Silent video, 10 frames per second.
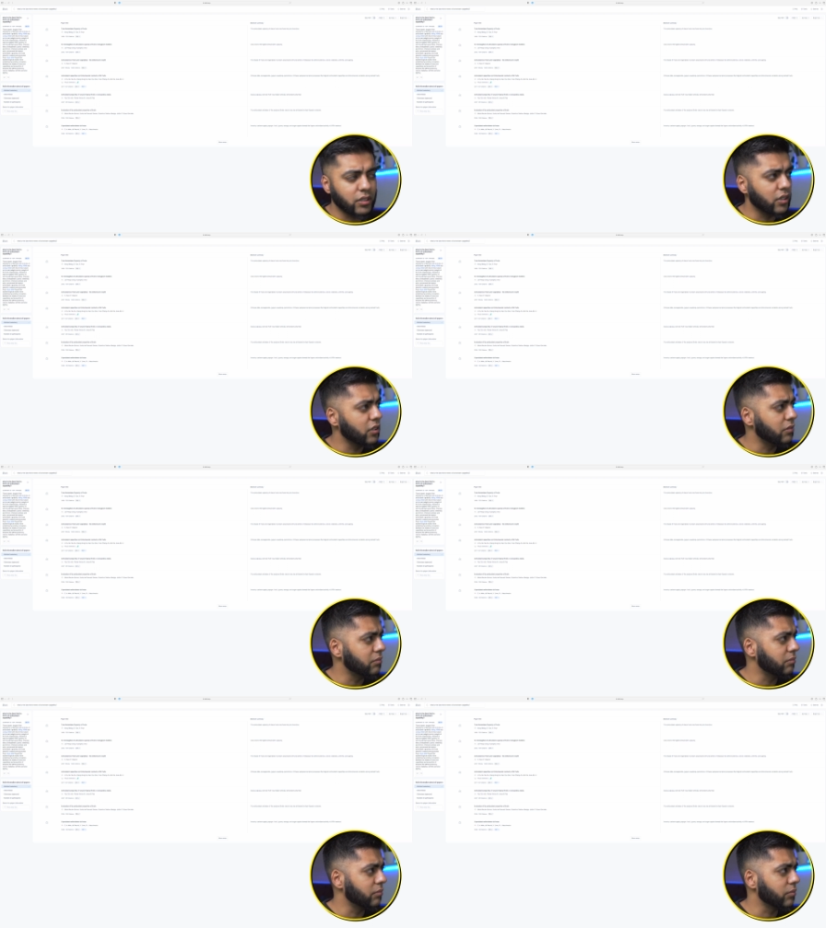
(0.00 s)

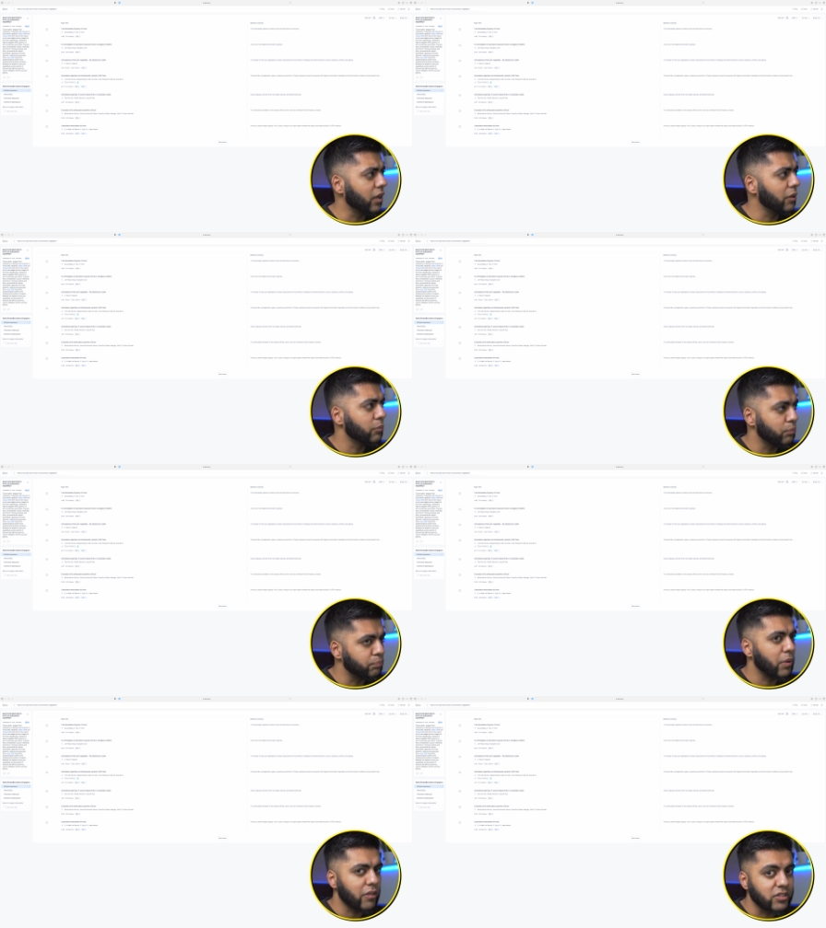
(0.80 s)
Um,
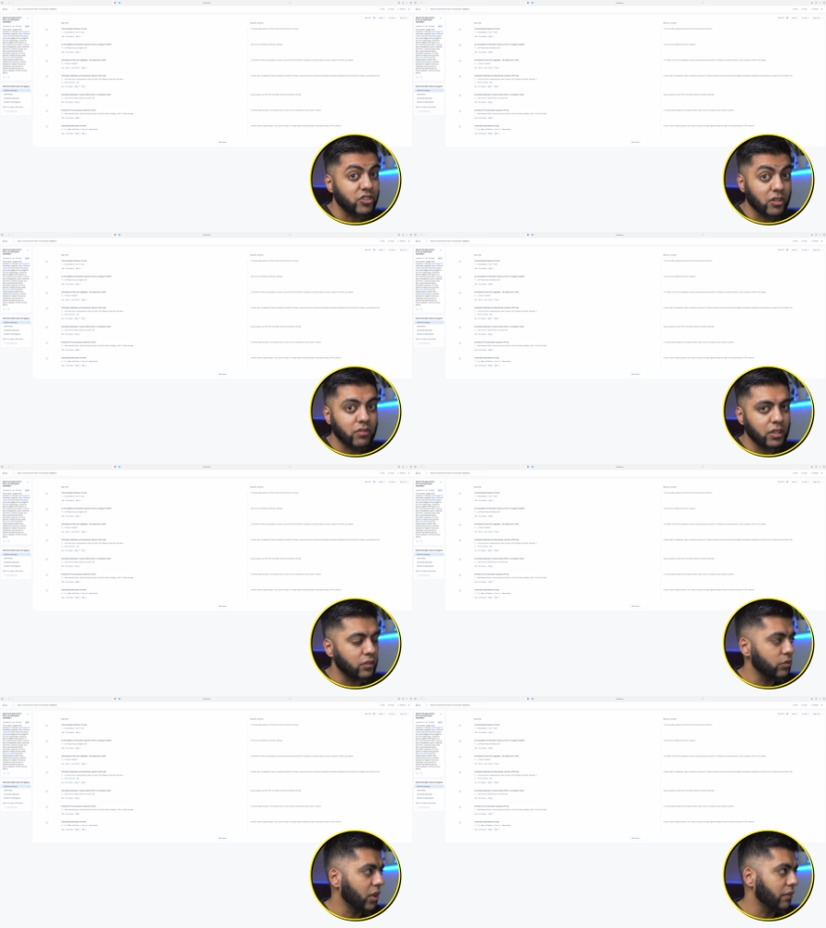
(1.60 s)
berries generally
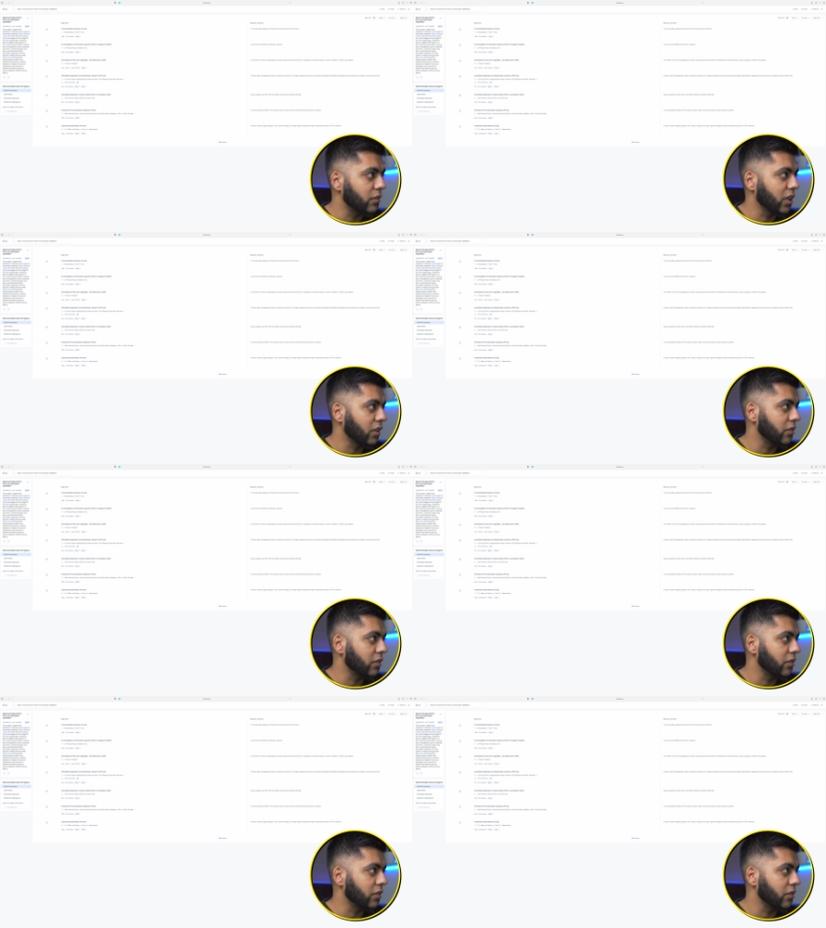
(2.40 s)
do have the kind